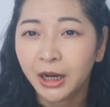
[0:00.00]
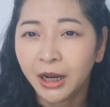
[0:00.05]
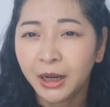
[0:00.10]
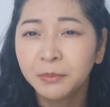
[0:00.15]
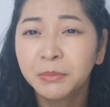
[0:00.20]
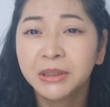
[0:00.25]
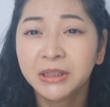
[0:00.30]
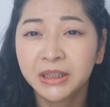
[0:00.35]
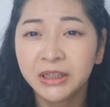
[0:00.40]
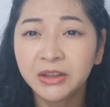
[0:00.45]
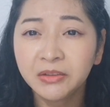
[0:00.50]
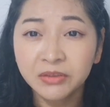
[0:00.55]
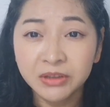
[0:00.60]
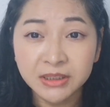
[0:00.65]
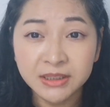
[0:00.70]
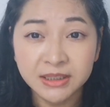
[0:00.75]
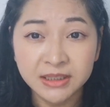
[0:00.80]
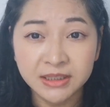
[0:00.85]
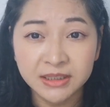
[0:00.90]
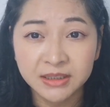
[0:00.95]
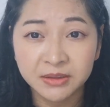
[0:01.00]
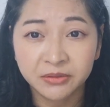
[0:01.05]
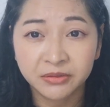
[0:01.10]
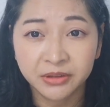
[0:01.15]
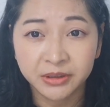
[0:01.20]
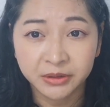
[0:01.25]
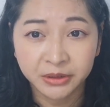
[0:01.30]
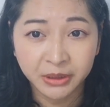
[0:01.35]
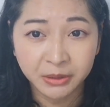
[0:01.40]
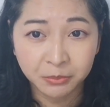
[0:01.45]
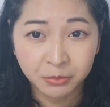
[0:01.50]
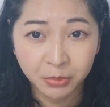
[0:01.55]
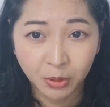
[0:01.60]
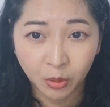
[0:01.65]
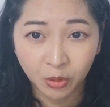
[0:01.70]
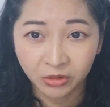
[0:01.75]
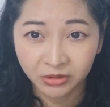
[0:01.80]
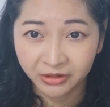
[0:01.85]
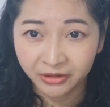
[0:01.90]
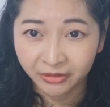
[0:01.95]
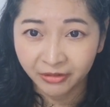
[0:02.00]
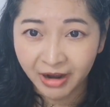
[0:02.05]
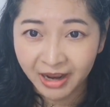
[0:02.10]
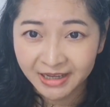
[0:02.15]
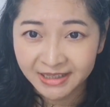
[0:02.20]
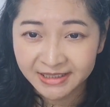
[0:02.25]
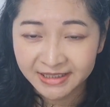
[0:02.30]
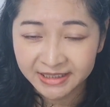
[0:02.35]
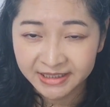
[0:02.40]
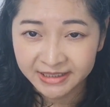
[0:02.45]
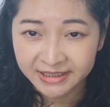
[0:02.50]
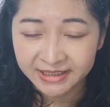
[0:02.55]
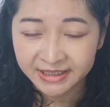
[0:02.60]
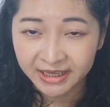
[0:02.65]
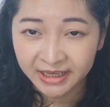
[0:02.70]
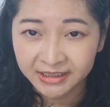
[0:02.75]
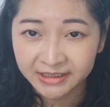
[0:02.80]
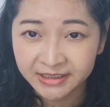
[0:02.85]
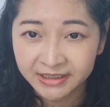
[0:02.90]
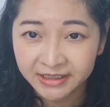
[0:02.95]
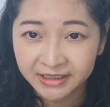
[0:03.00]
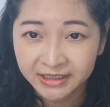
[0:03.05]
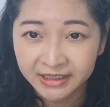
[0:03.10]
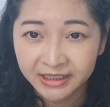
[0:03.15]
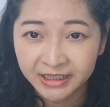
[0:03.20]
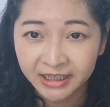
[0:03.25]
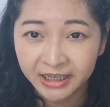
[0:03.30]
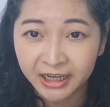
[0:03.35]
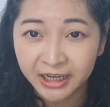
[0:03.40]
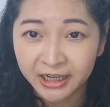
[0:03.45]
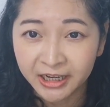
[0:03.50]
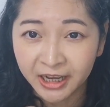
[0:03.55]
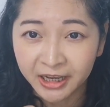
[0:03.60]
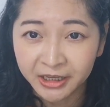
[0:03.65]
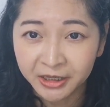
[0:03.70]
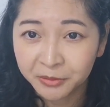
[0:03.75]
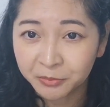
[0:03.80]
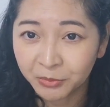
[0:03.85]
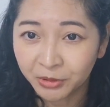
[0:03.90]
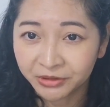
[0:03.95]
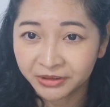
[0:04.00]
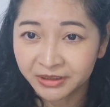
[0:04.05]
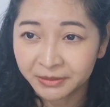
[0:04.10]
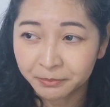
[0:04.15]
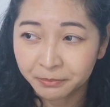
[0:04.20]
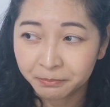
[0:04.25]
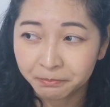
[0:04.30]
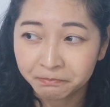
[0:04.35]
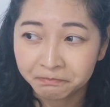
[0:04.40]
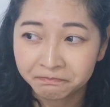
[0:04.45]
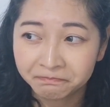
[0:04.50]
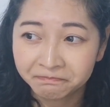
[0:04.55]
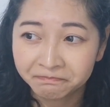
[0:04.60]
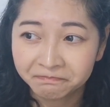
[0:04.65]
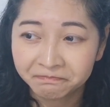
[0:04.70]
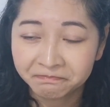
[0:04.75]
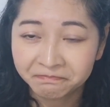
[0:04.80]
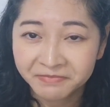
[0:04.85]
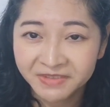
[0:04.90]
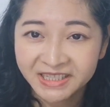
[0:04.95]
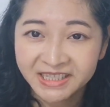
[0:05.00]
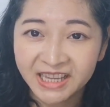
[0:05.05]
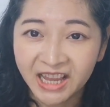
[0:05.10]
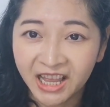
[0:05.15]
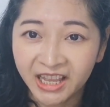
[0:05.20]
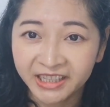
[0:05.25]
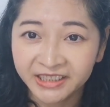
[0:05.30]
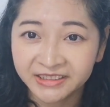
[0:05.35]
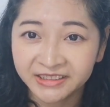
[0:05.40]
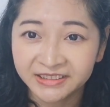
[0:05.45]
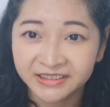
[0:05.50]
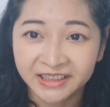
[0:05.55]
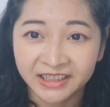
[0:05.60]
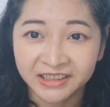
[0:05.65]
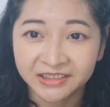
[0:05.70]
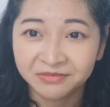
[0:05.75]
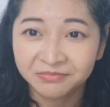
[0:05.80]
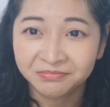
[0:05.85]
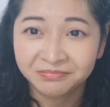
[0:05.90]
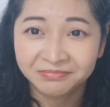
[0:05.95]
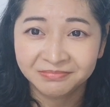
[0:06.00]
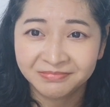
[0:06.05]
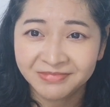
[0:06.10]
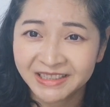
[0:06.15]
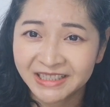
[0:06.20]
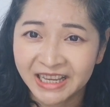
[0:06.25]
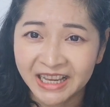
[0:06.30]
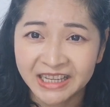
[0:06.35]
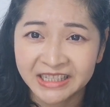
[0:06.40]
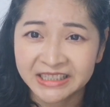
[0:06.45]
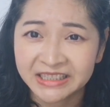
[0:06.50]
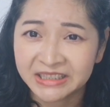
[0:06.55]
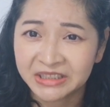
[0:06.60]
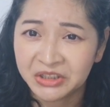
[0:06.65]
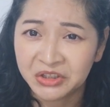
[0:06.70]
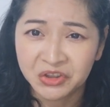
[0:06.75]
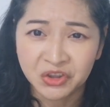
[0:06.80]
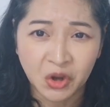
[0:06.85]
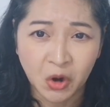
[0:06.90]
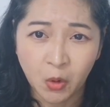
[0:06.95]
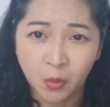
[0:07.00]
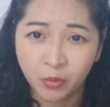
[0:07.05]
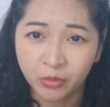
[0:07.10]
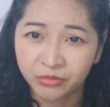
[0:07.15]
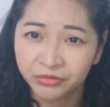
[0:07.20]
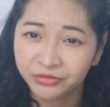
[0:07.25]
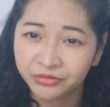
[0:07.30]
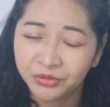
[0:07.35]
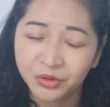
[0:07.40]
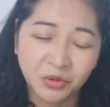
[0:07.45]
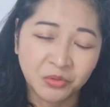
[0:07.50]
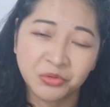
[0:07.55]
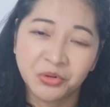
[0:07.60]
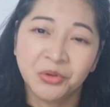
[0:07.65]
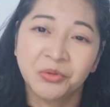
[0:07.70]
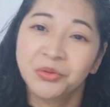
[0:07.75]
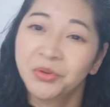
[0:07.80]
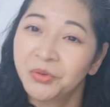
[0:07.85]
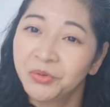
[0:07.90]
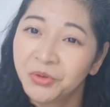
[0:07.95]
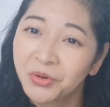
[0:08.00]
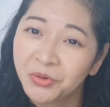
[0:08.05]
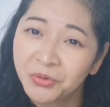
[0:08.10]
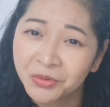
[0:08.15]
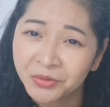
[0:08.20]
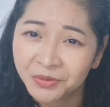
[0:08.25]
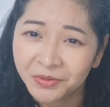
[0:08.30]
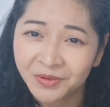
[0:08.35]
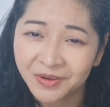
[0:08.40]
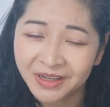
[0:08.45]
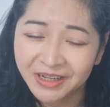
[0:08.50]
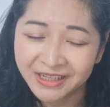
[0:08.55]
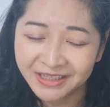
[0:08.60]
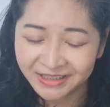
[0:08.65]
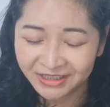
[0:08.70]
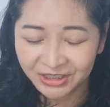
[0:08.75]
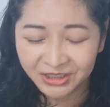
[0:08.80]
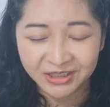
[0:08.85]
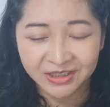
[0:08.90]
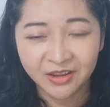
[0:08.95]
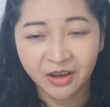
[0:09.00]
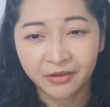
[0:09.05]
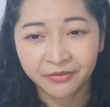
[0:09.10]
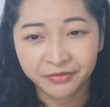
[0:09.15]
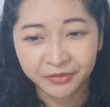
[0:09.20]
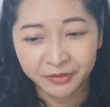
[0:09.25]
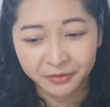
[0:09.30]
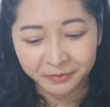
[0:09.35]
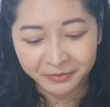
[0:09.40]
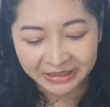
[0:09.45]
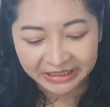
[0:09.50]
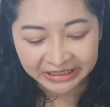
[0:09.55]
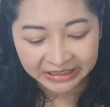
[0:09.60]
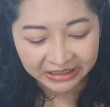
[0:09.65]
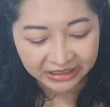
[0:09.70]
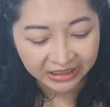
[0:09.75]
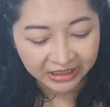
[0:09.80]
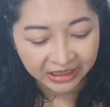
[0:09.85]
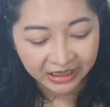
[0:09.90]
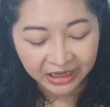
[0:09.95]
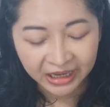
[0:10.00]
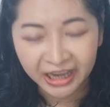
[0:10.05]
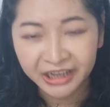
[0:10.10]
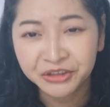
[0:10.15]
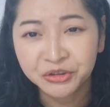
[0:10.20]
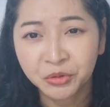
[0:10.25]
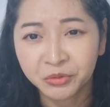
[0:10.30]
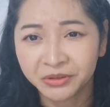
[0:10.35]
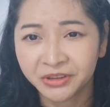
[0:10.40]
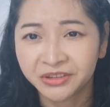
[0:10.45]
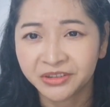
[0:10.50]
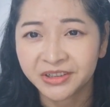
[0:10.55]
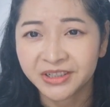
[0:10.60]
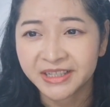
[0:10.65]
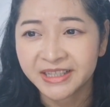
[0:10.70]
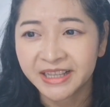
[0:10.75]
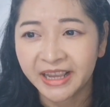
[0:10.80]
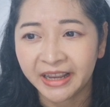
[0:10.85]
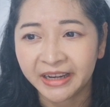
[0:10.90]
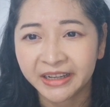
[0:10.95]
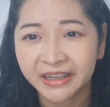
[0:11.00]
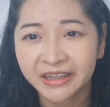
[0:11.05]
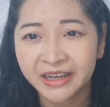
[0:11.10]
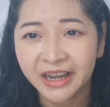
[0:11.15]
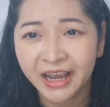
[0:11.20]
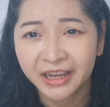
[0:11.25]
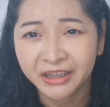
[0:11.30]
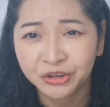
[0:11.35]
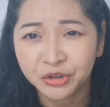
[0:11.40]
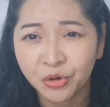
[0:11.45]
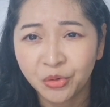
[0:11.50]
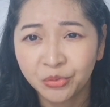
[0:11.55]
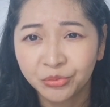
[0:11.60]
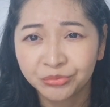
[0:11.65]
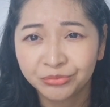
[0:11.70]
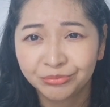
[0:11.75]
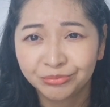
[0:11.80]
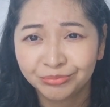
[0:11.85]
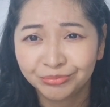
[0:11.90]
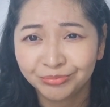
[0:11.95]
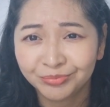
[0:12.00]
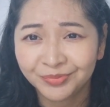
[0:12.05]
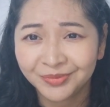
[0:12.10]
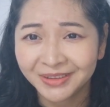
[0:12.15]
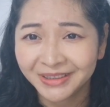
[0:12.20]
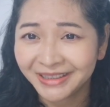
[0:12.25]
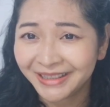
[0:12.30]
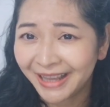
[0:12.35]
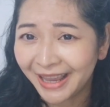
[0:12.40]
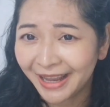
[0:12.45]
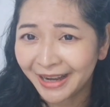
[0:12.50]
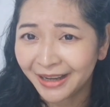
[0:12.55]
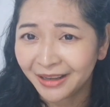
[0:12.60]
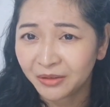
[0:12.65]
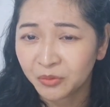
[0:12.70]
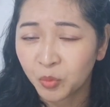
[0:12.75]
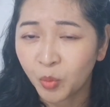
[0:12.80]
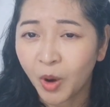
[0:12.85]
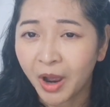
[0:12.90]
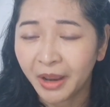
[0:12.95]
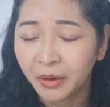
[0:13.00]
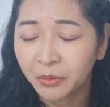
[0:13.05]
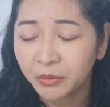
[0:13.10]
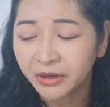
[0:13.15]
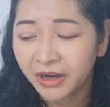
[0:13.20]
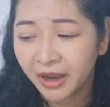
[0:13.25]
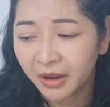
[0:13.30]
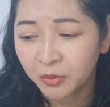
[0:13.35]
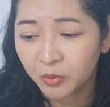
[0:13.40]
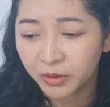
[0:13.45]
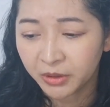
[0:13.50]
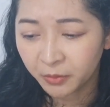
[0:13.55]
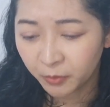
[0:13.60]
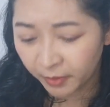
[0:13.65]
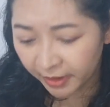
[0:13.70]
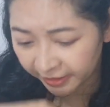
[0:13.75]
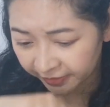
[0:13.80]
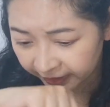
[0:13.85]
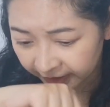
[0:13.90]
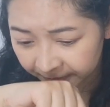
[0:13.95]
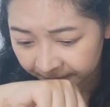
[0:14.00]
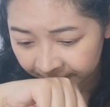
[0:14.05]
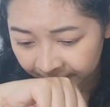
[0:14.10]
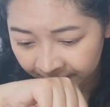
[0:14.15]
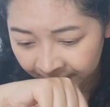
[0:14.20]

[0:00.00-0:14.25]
I believe this is a very polarizing scent, and I am on the side that says no. It's just not for me. I don't understand it. I don't get it. Why would I want to wear it?